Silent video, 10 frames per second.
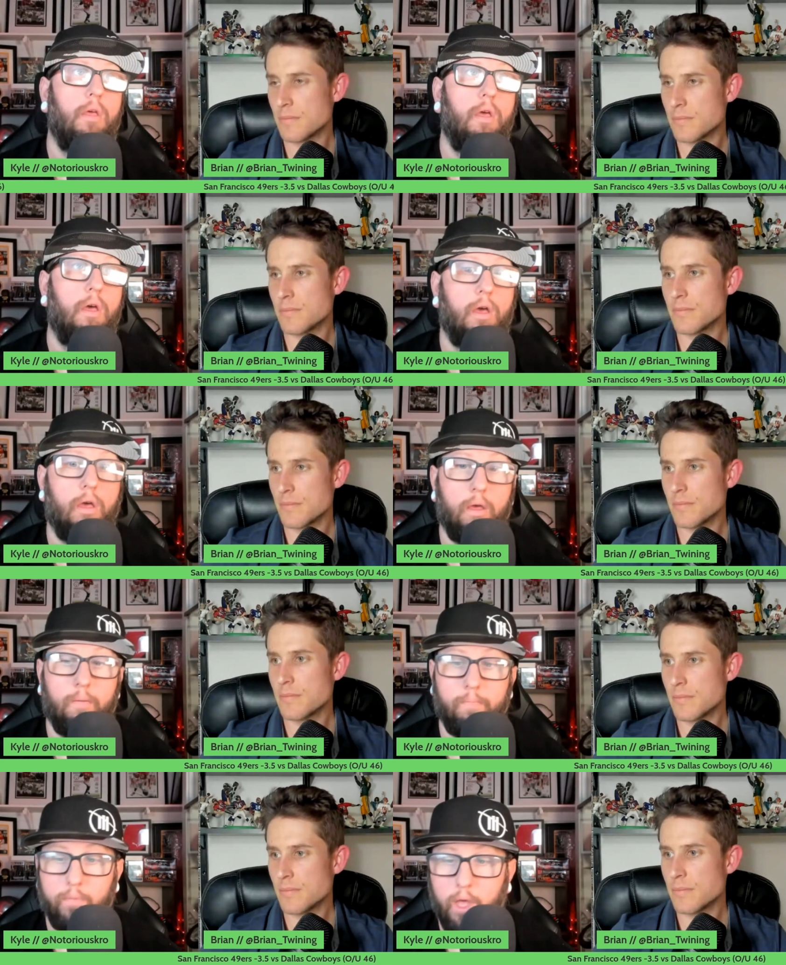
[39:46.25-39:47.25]

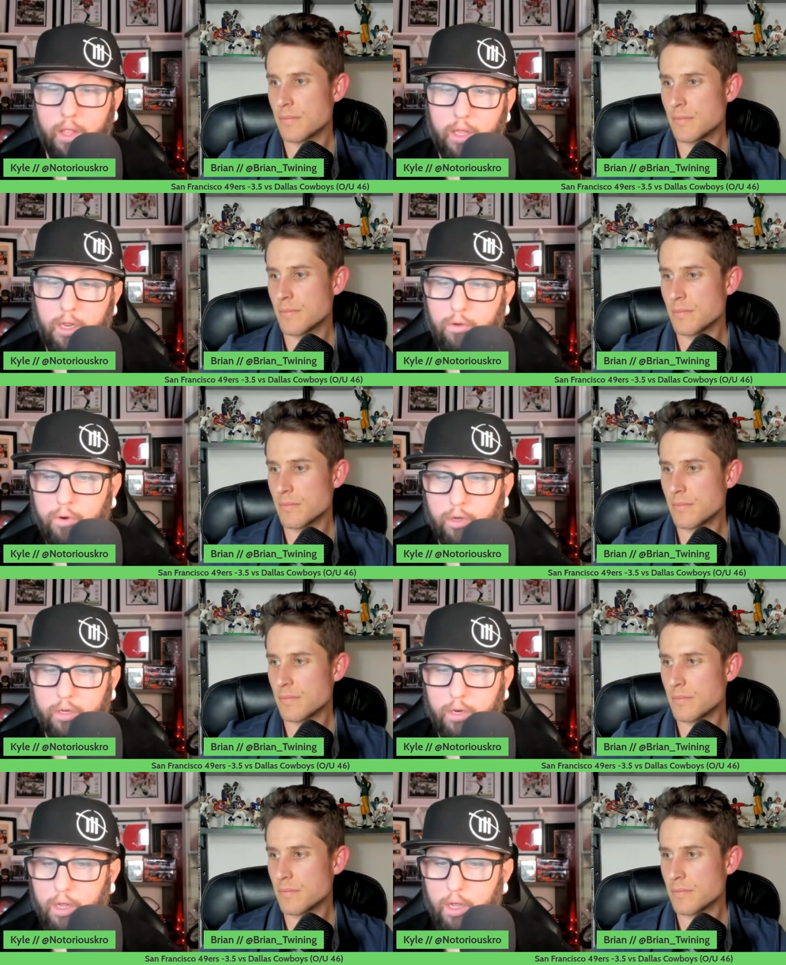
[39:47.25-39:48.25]
Speaker 1: Um, and then you
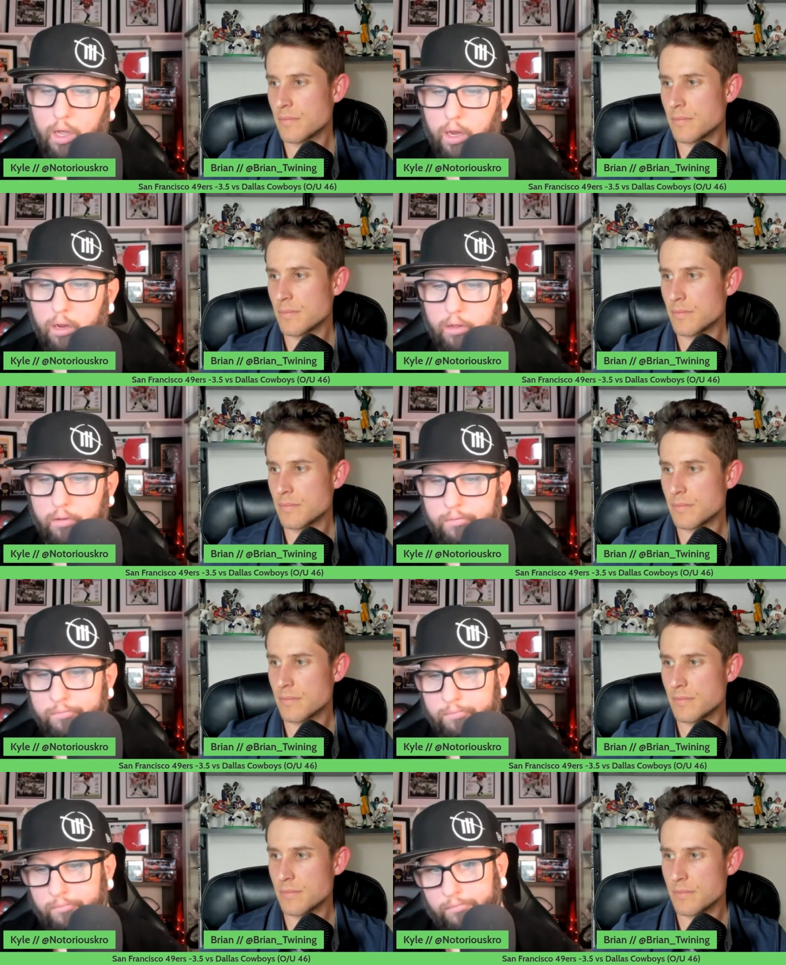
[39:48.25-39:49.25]
just need
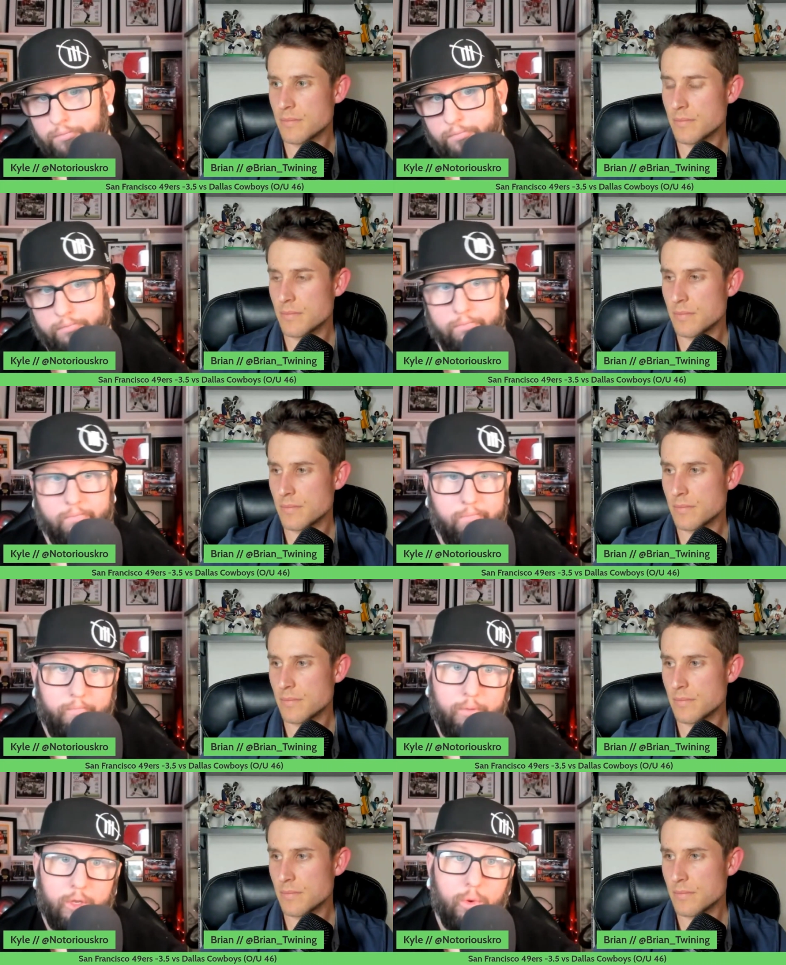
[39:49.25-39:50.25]

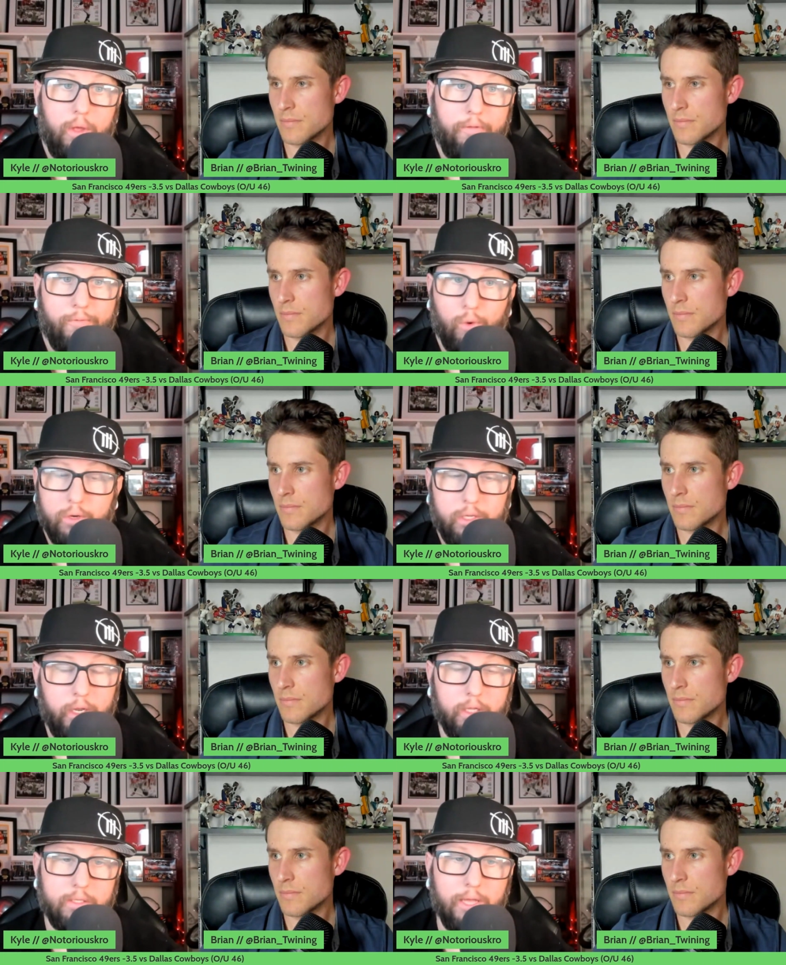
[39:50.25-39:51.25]
between
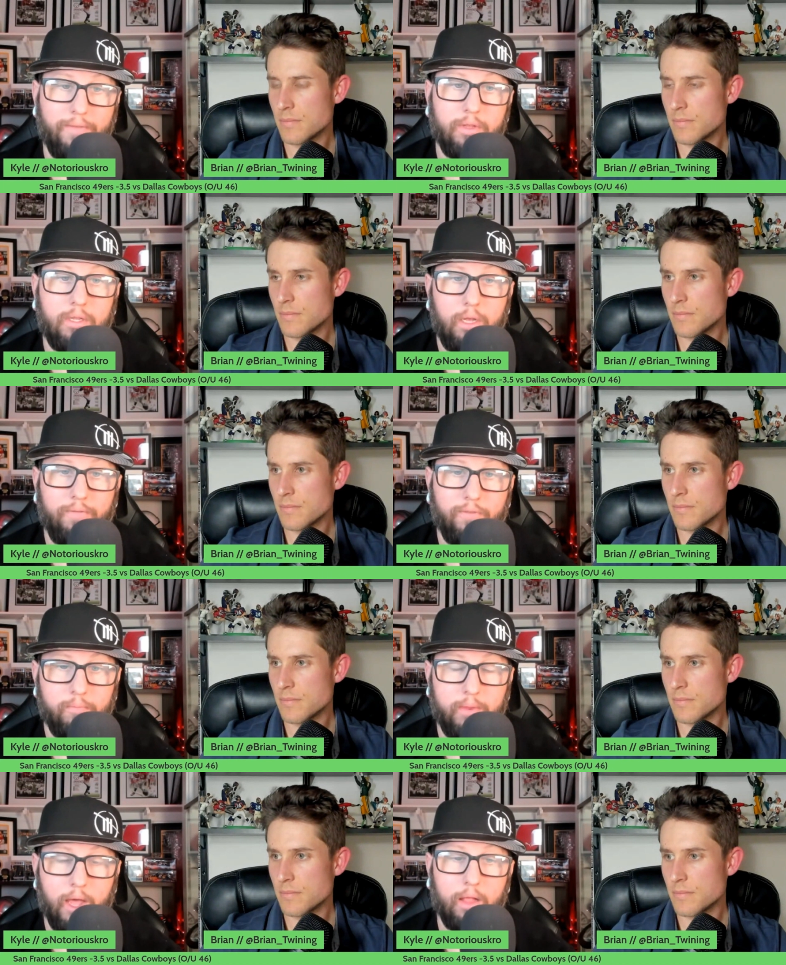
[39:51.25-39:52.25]
14 and 17
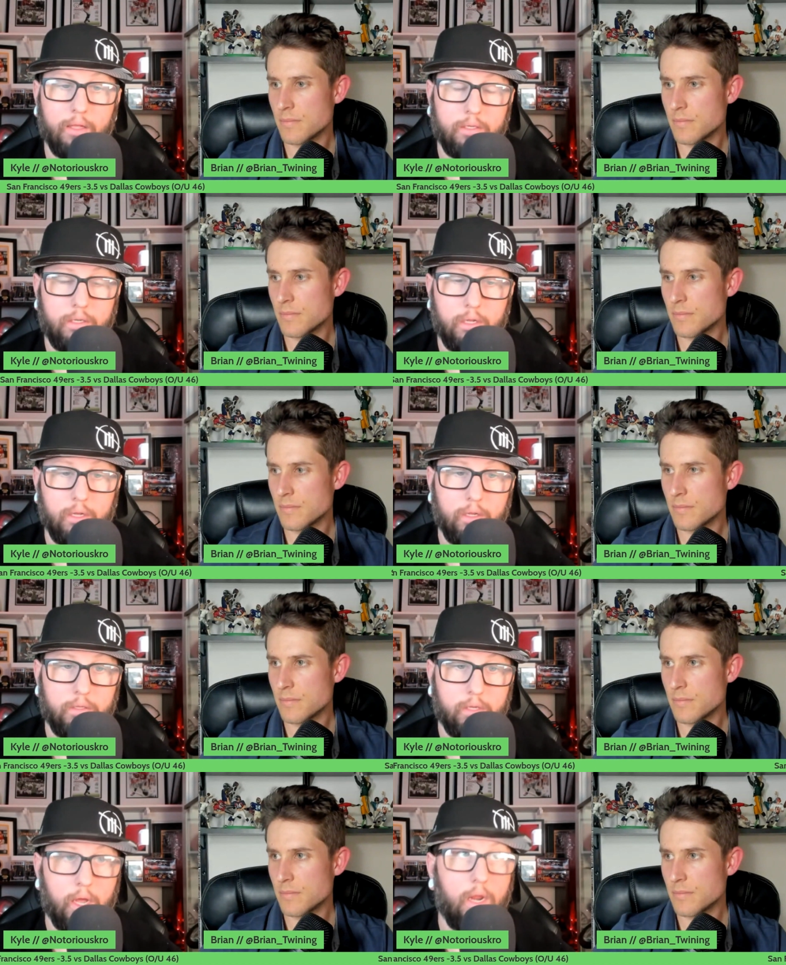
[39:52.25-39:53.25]
from Dallas to
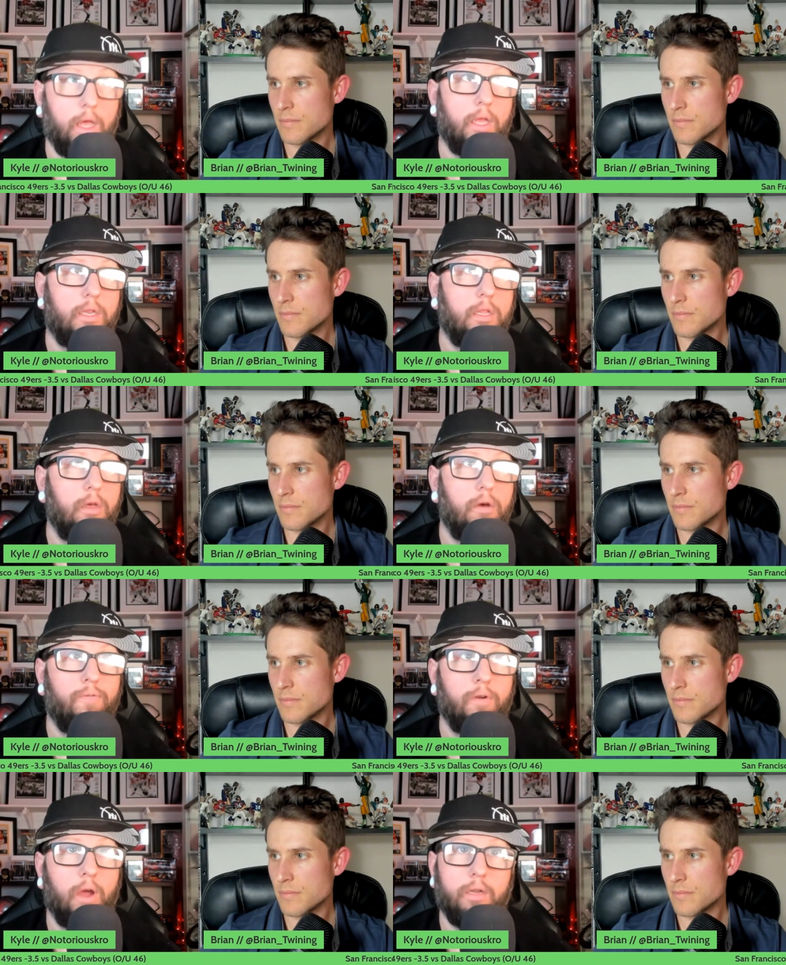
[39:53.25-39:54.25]
to kind of get to the
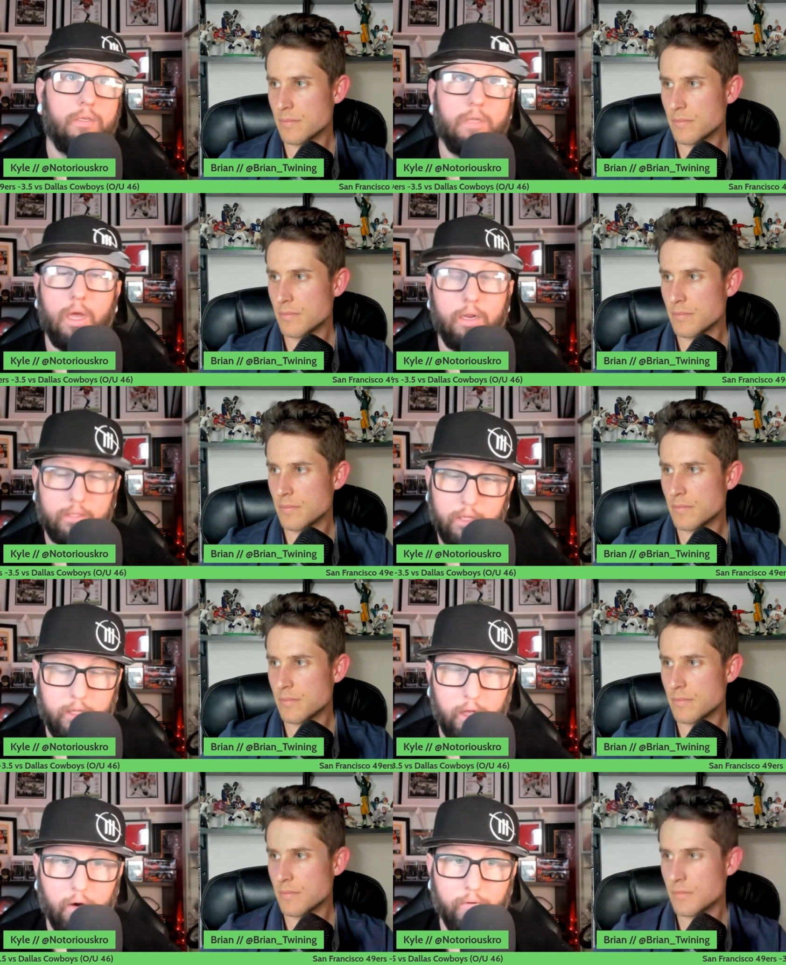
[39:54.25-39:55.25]
over. I just I just think
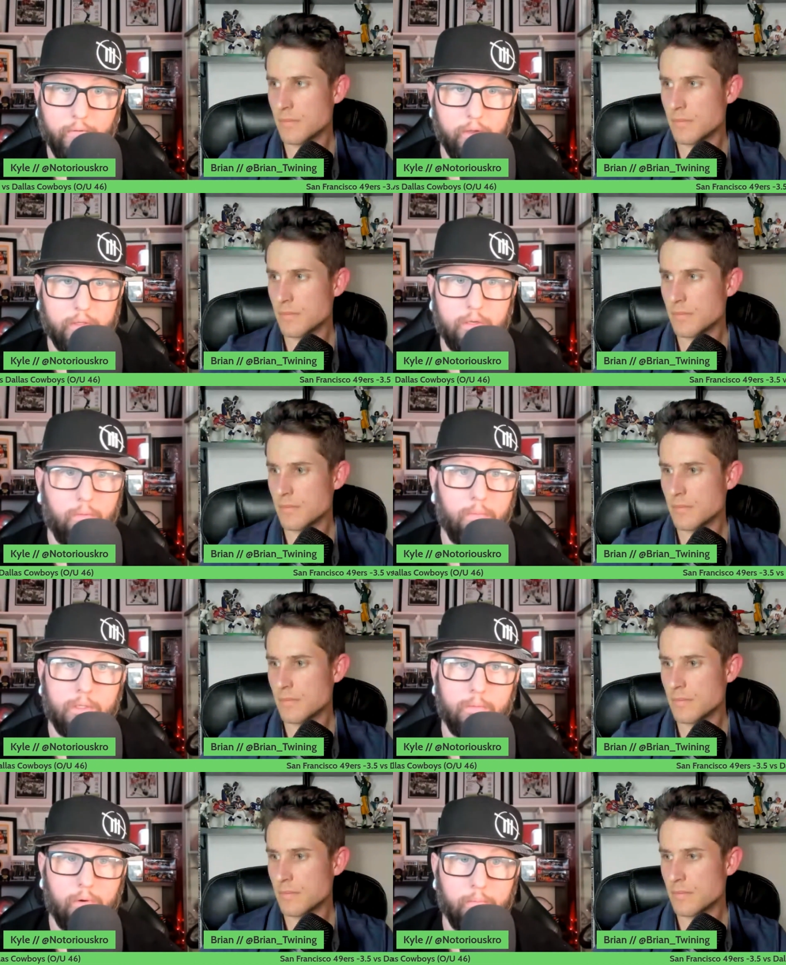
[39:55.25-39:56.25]
the over is so
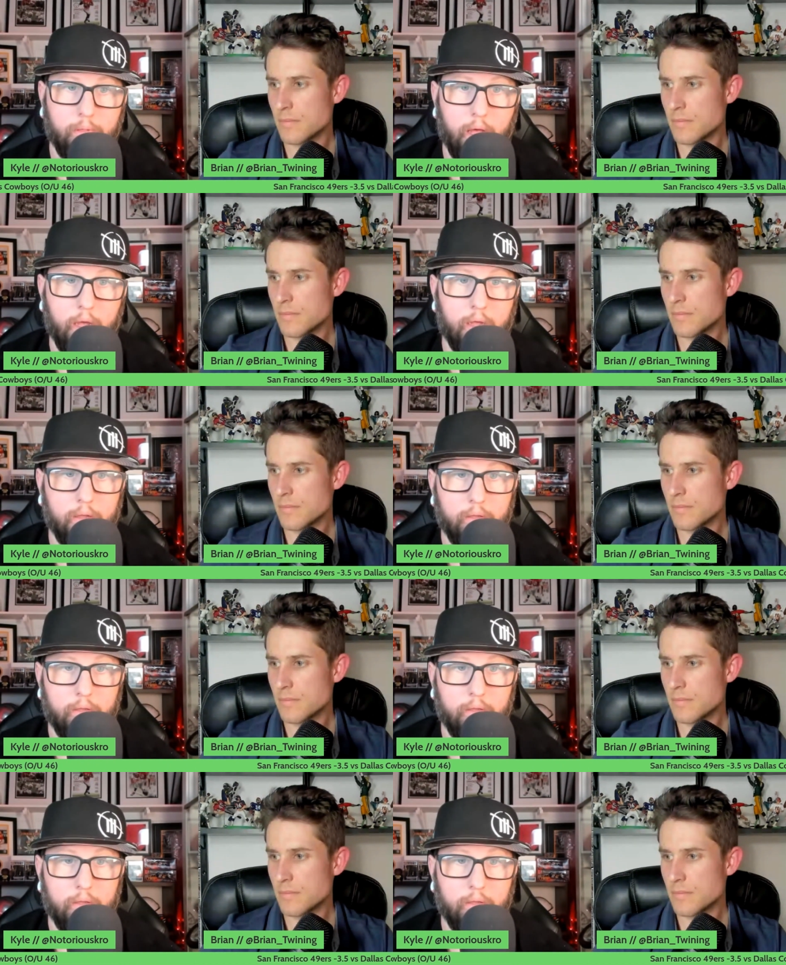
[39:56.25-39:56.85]
much more in play.